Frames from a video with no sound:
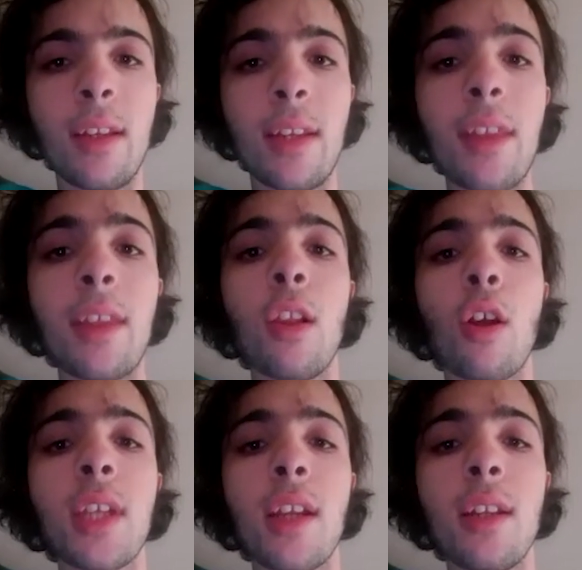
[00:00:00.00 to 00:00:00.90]
Now, the
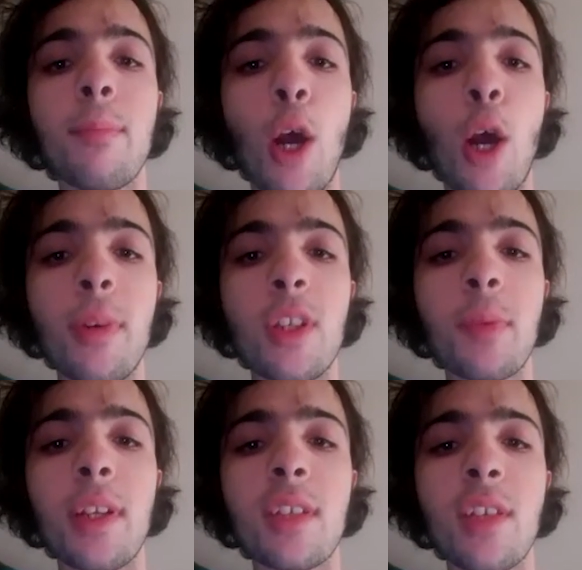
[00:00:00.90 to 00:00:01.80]
lockdown in Melbourne has
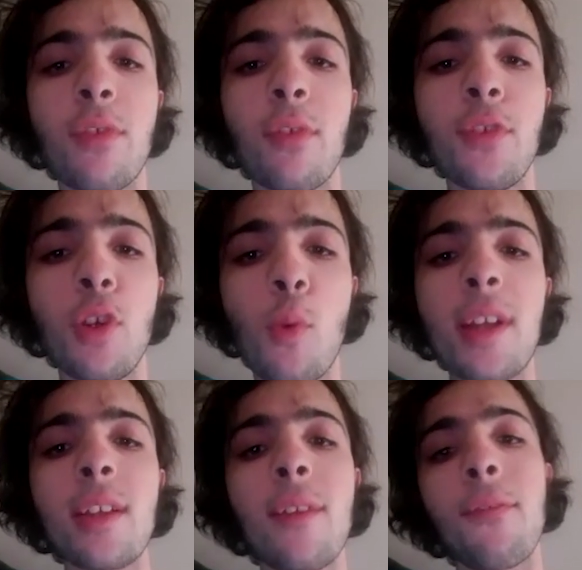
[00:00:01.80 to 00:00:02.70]
been extended for a few
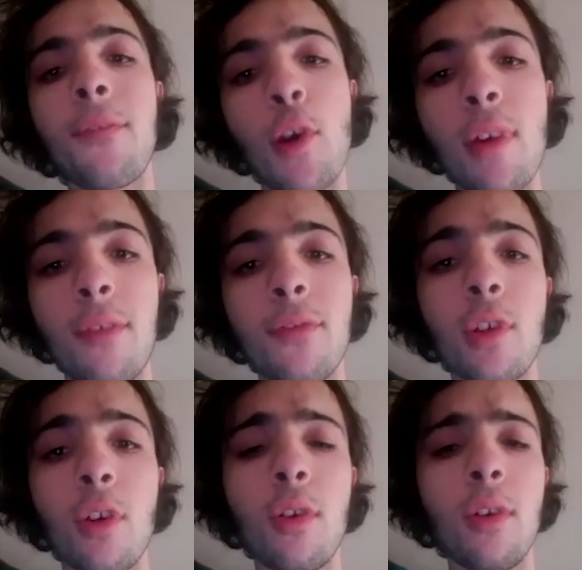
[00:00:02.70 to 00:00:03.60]
weeks, and fair enough
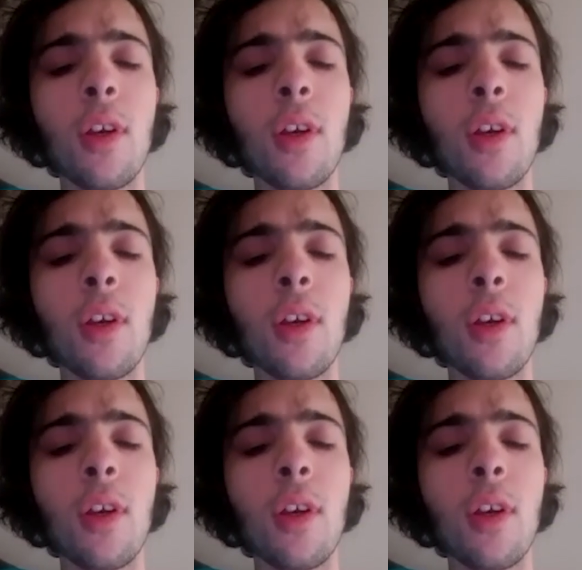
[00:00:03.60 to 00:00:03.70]
too.